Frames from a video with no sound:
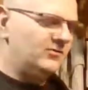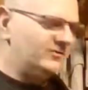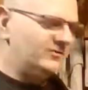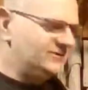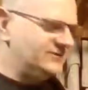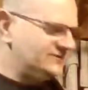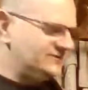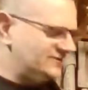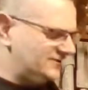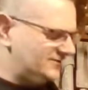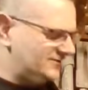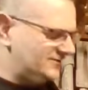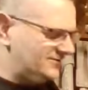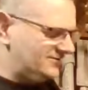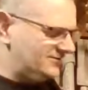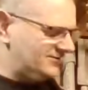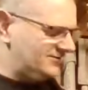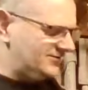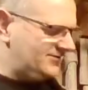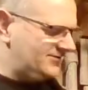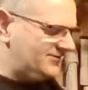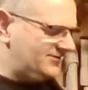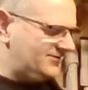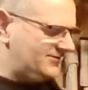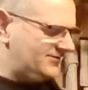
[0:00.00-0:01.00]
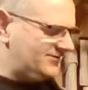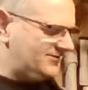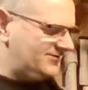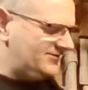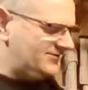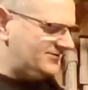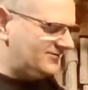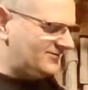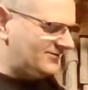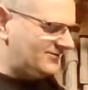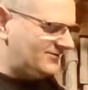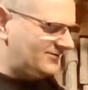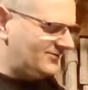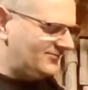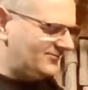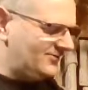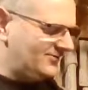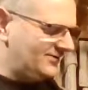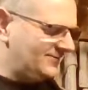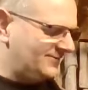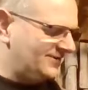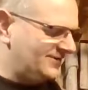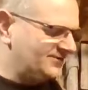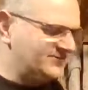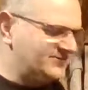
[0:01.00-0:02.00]
who is it? Oh,
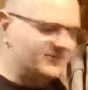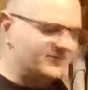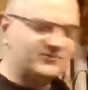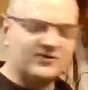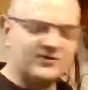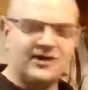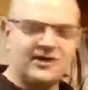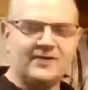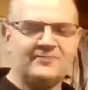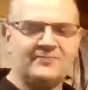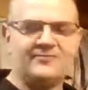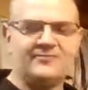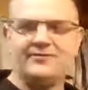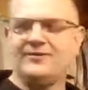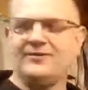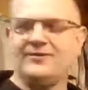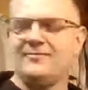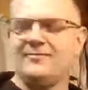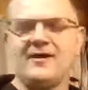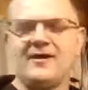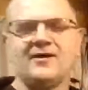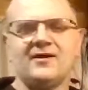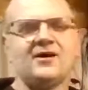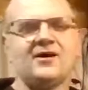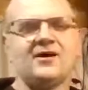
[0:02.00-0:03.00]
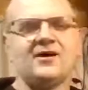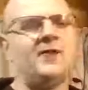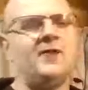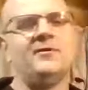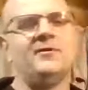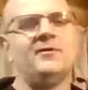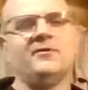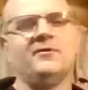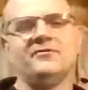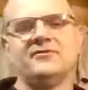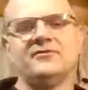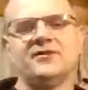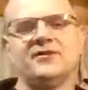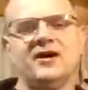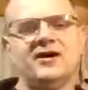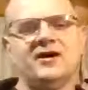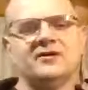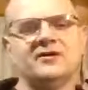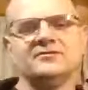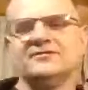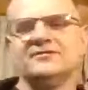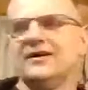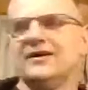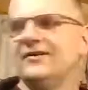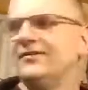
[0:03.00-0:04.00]
one of my subscribers. He made a comment on the
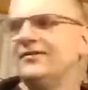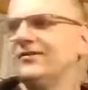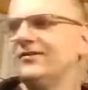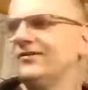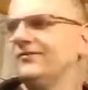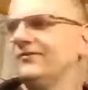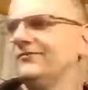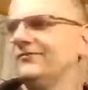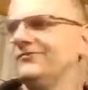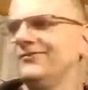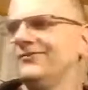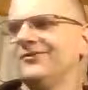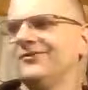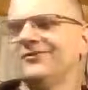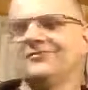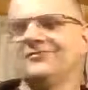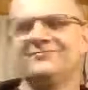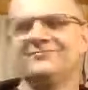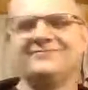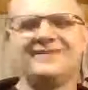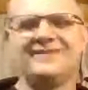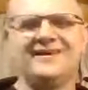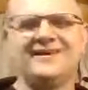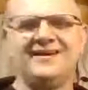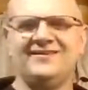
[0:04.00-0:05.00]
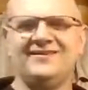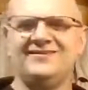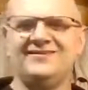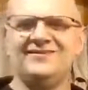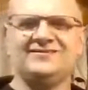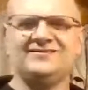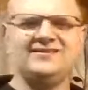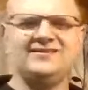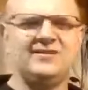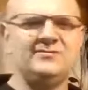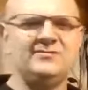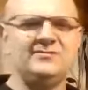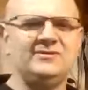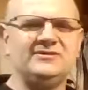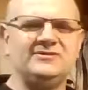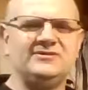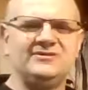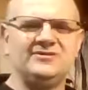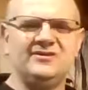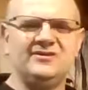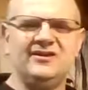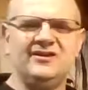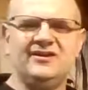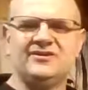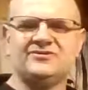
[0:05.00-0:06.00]
tires. Yeah, they're they're Kenda semi
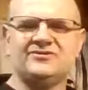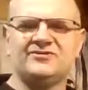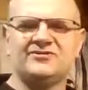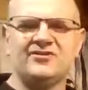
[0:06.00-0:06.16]
slicks.